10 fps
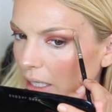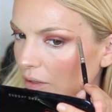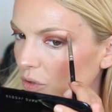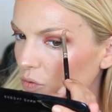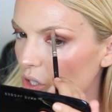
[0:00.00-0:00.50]

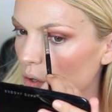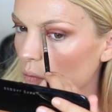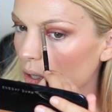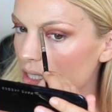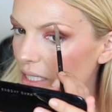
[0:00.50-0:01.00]
And if you
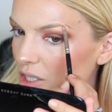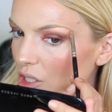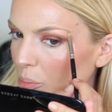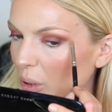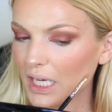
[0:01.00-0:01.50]
don't want
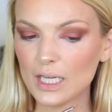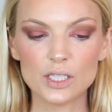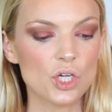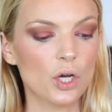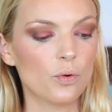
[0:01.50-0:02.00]
such a
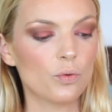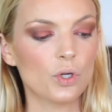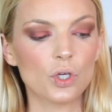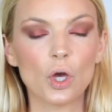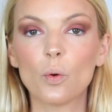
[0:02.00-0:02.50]
pink
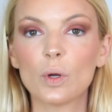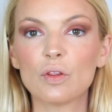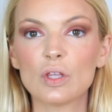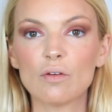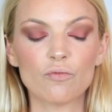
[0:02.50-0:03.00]
tone, go
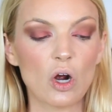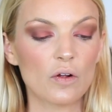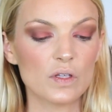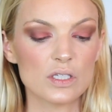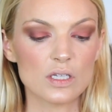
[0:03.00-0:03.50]
with the
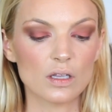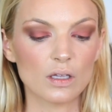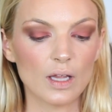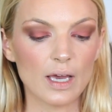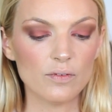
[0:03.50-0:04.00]
farthest to
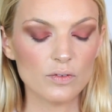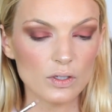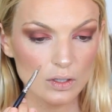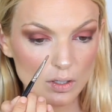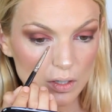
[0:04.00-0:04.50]
the
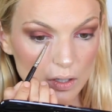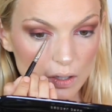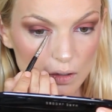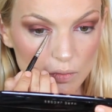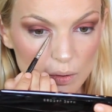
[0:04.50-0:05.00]
left.
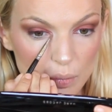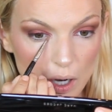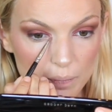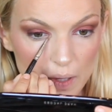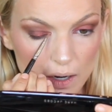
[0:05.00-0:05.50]
I'm going
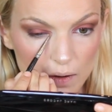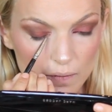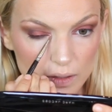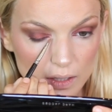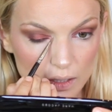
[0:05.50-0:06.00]
to pop that
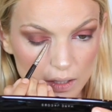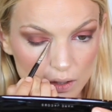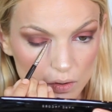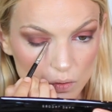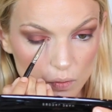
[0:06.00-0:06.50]
on the
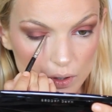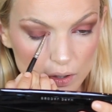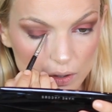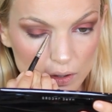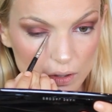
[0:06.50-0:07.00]
inner
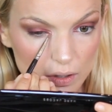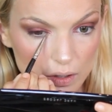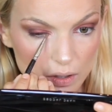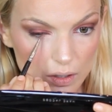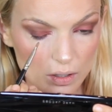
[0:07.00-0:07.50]
corner.
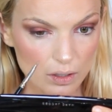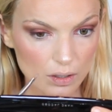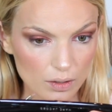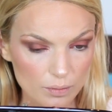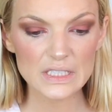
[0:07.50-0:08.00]

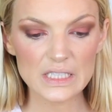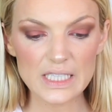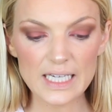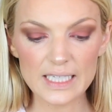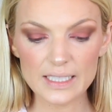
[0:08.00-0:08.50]

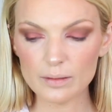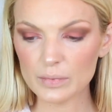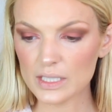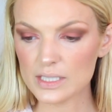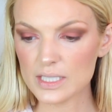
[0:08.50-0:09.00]
And then
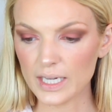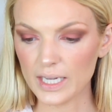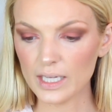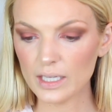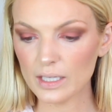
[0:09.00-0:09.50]
I'm going to
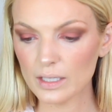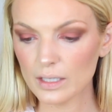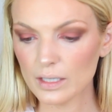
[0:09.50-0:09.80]
take